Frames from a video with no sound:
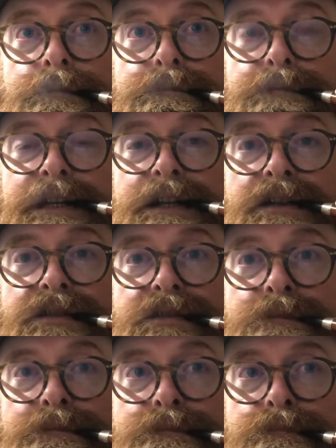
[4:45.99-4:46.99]
because
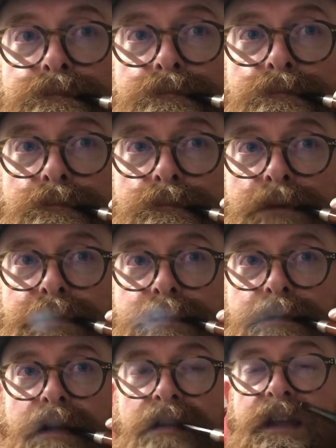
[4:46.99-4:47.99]

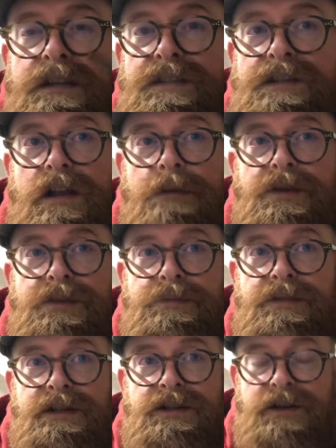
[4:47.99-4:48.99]
there's so much
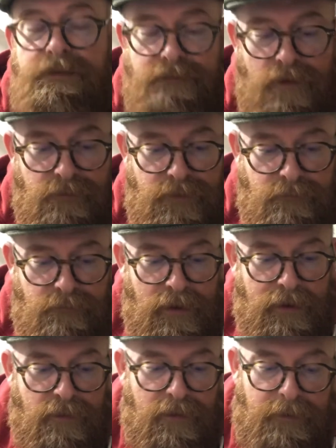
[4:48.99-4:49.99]
precision involved. You really
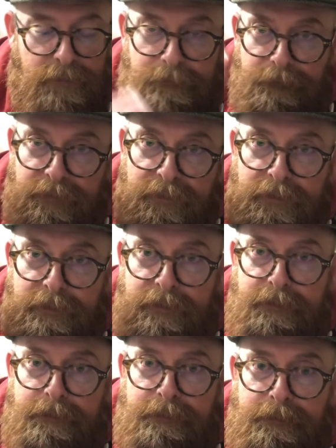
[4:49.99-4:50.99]
got to
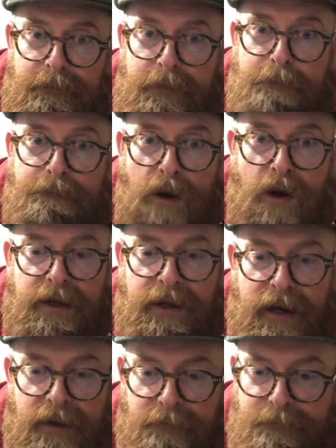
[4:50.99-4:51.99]
mark it
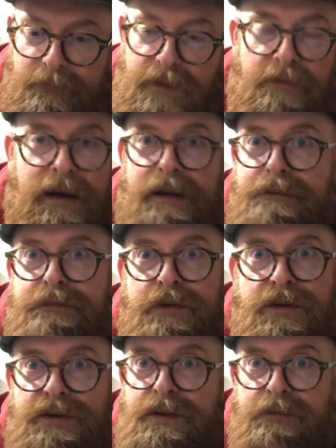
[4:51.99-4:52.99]
out correctly
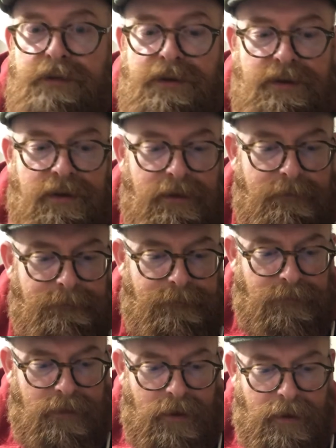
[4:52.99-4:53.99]
first, obviously.
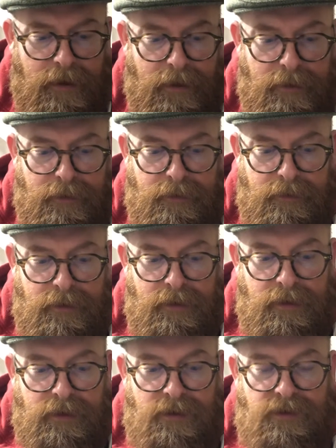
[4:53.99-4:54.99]

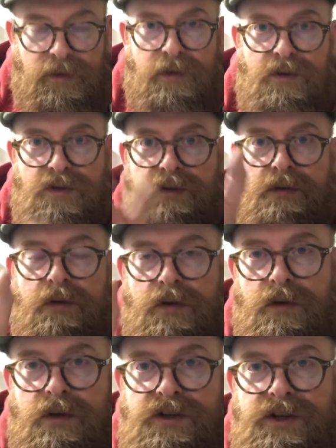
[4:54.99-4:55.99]
So you
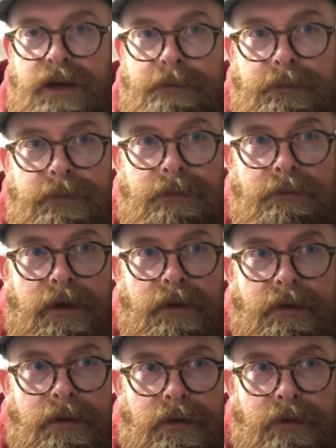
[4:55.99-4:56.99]
got to shape
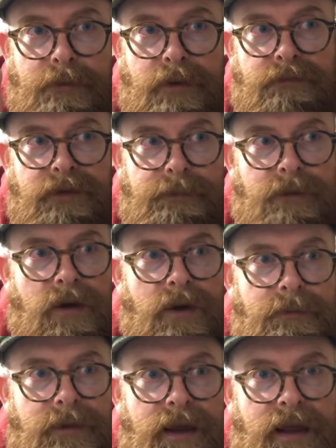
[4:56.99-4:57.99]
a perfect
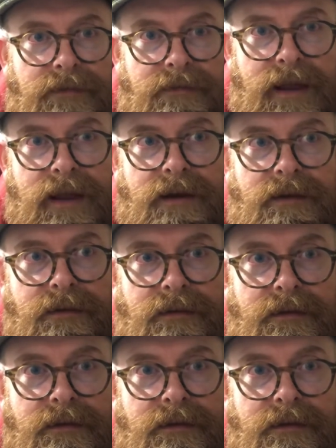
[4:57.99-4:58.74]
pipe, and then